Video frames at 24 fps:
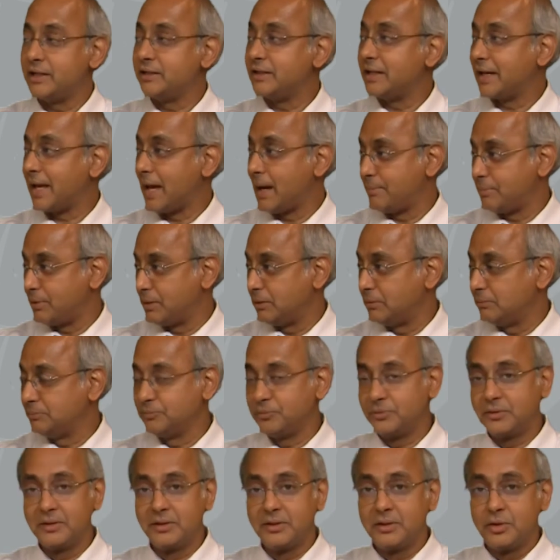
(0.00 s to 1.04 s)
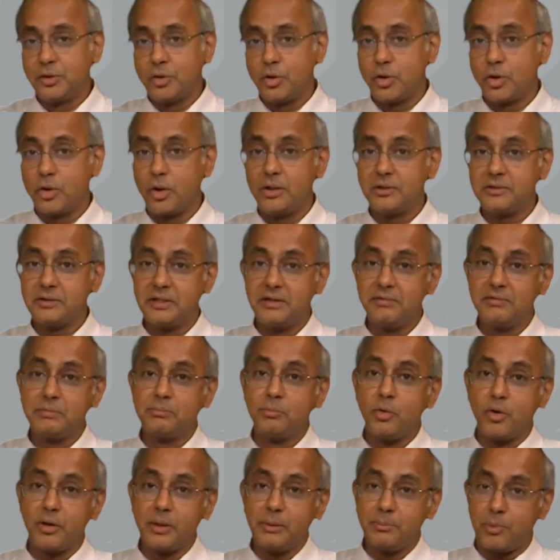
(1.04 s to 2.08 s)
get the capital, or even
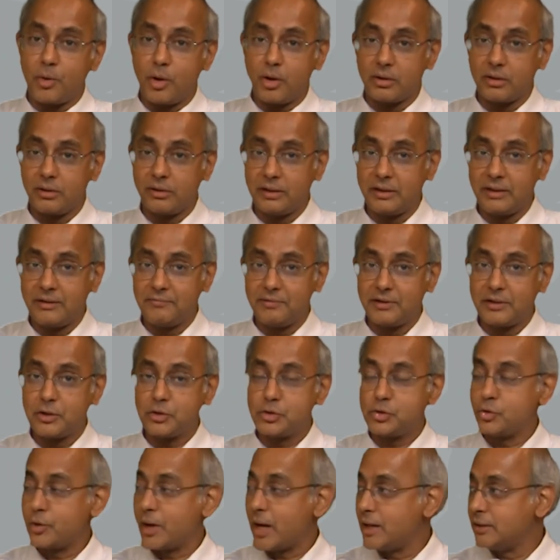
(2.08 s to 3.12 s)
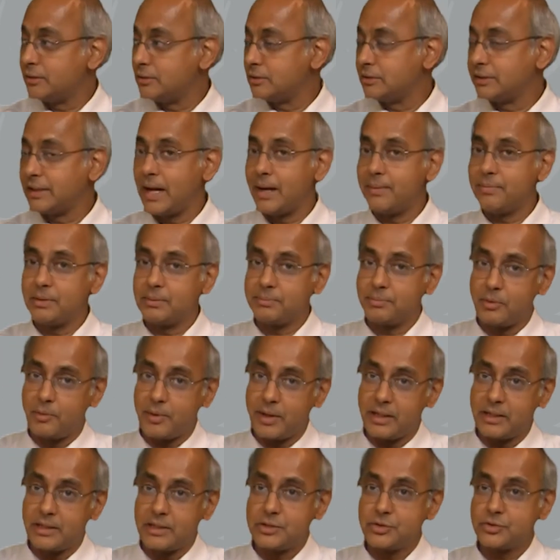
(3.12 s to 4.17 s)
more importantly, whether together capital
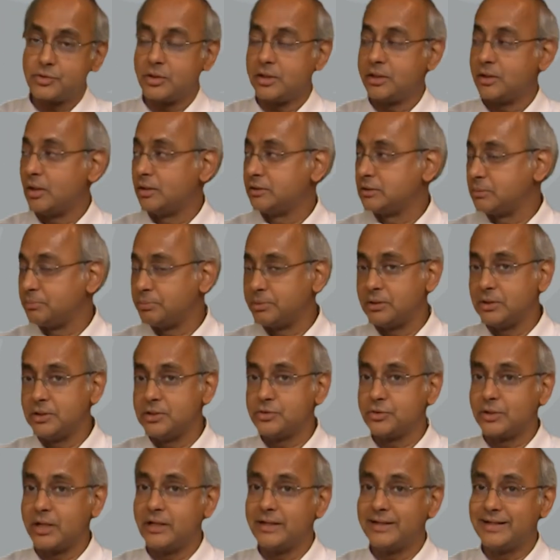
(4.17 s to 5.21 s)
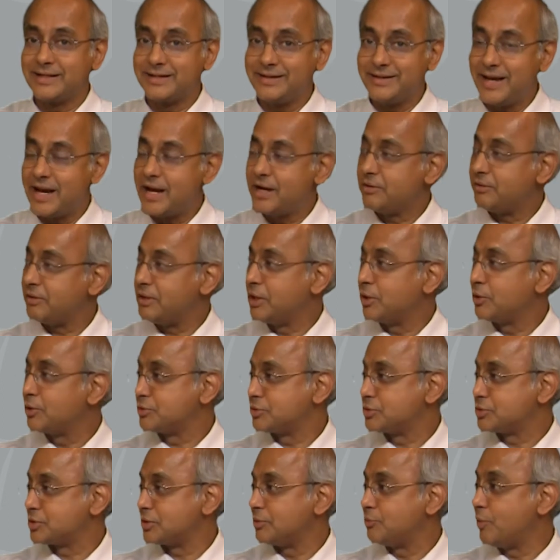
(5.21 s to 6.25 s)
providers and entrepreneurs can create
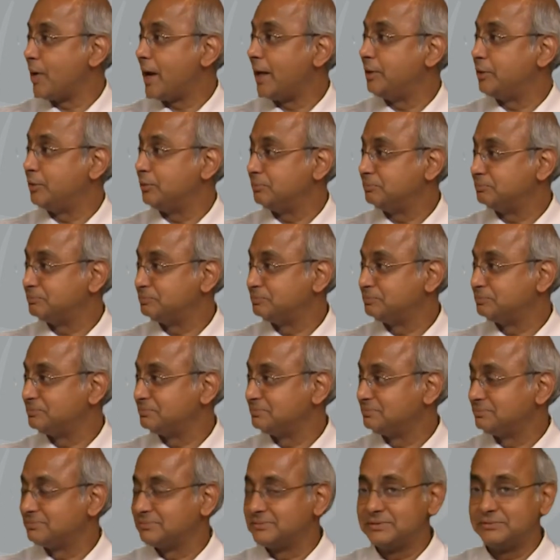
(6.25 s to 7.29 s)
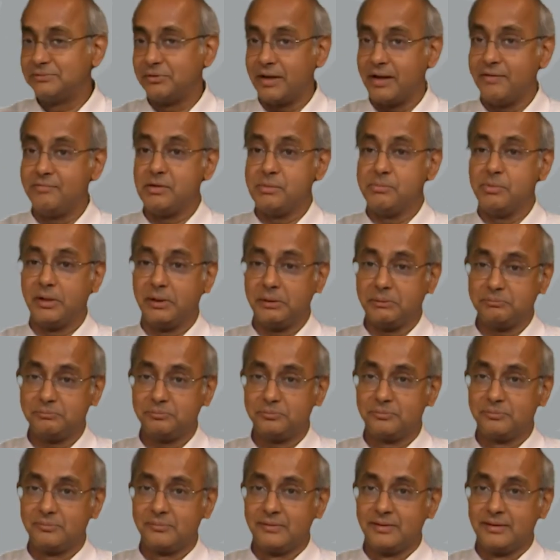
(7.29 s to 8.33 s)
ecosystem value for everybody.
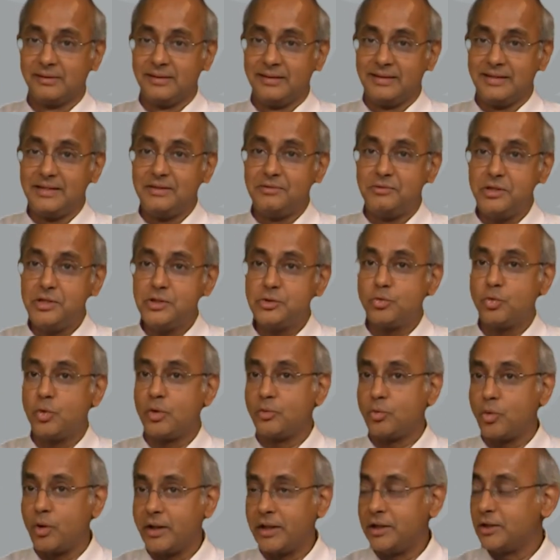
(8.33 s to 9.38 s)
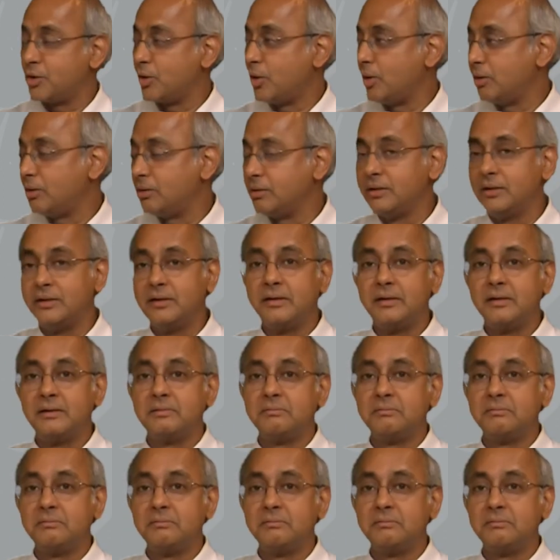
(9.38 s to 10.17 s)
These are what I call